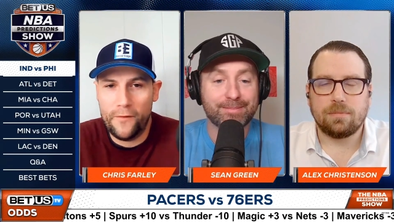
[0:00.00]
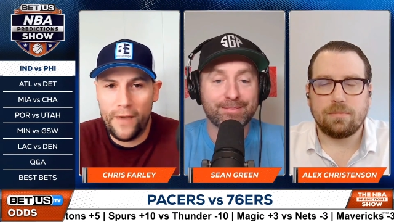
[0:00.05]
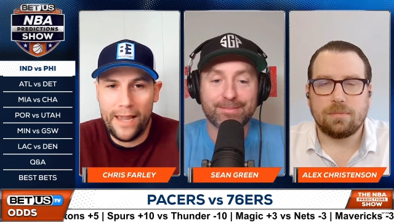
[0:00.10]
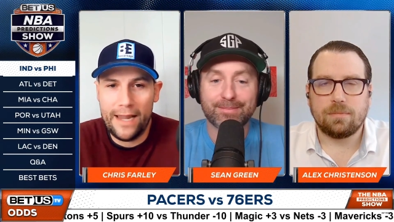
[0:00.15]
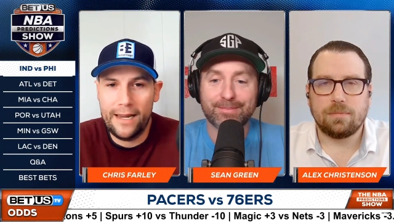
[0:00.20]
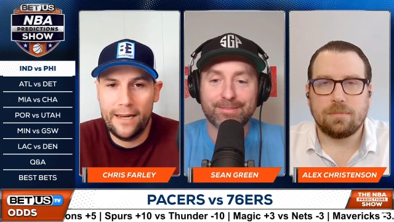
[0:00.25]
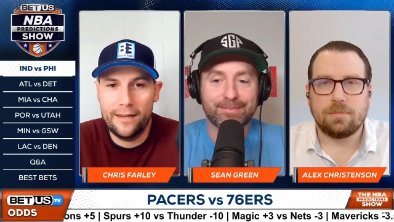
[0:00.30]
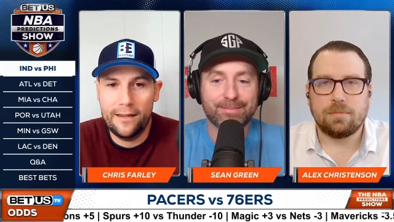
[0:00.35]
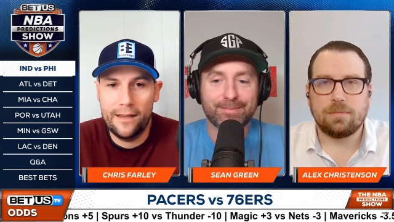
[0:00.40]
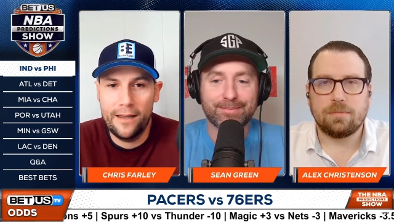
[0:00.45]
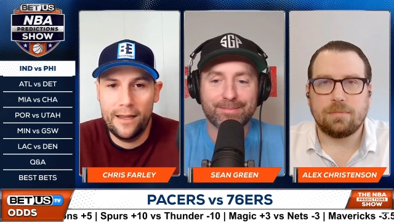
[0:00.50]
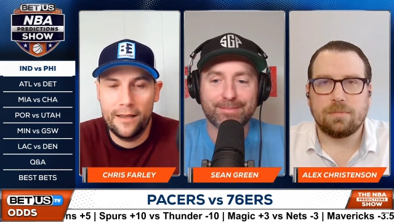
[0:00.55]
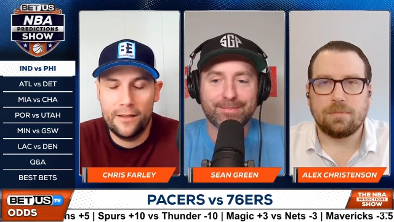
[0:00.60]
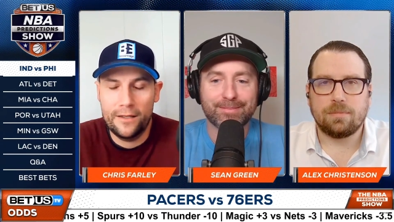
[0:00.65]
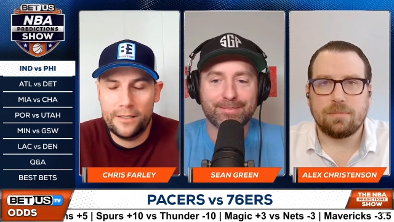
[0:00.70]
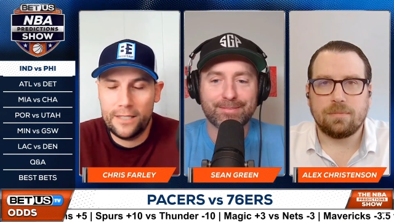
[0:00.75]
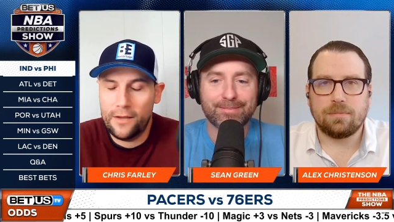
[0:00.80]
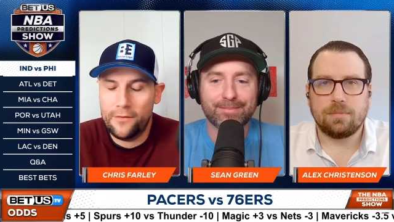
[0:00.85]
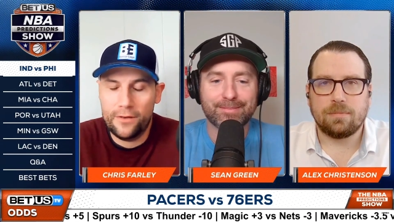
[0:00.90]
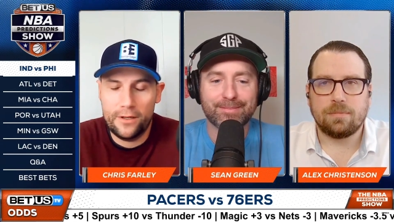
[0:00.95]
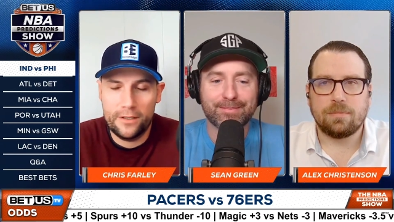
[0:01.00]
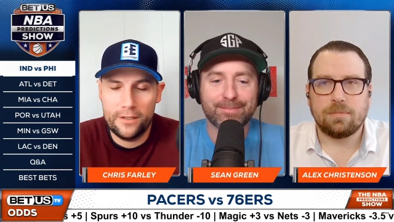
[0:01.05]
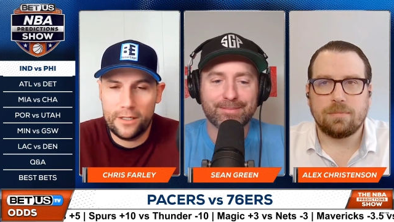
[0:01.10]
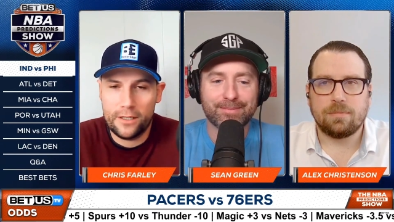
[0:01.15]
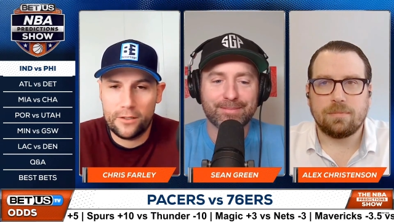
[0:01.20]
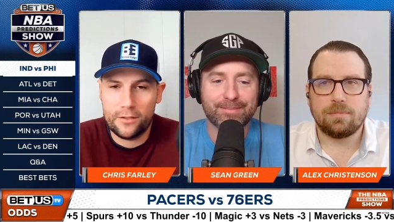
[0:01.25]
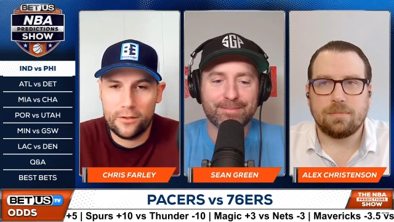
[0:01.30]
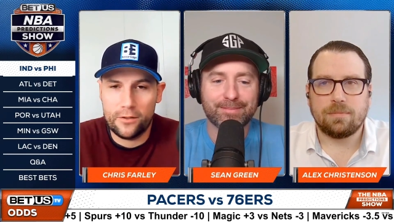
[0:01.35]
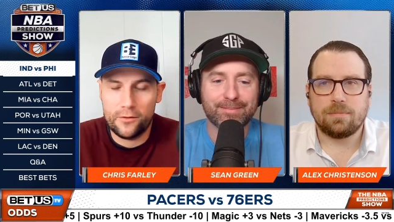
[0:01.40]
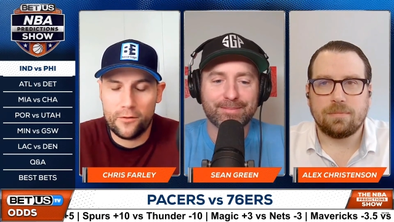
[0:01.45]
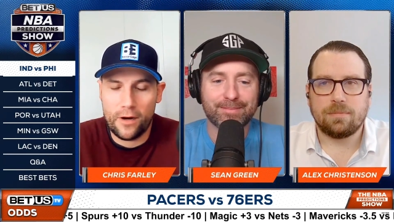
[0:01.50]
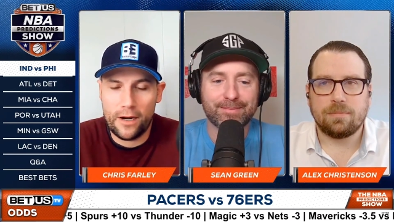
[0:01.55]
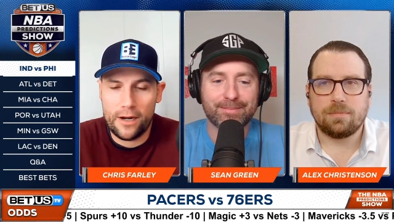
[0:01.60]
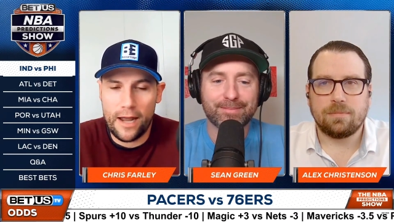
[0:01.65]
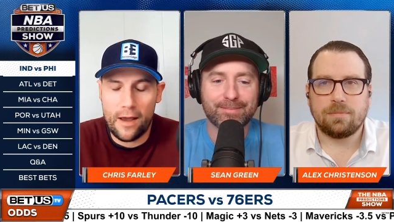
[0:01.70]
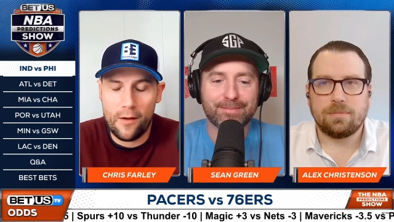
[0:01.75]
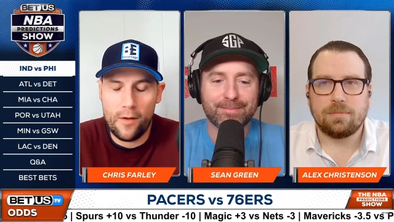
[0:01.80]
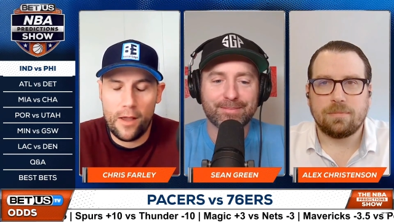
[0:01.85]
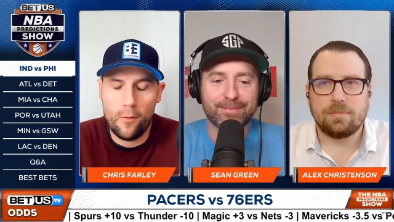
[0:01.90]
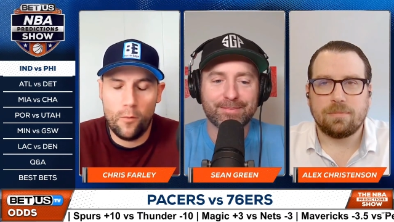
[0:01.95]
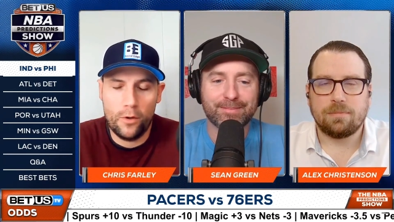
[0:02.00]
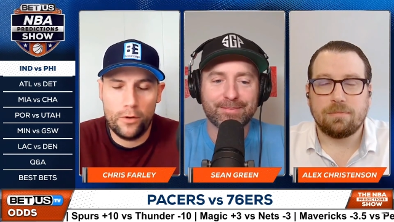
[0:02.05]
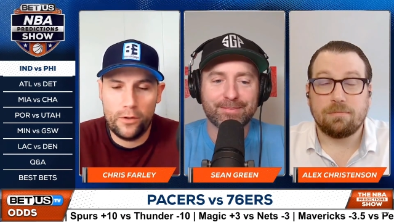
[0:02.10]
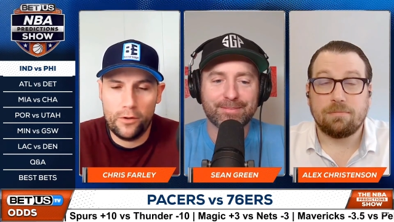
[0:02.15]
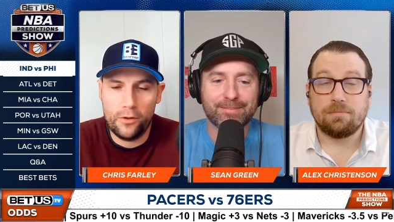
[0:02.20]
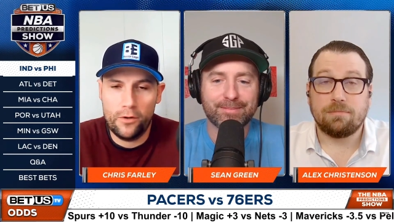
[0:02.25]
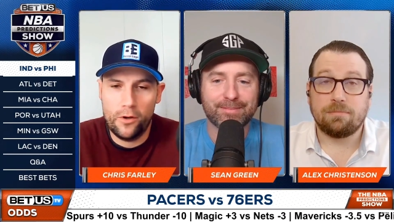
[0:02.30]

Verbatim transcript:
Speaker 1: fade the 76ers right now and what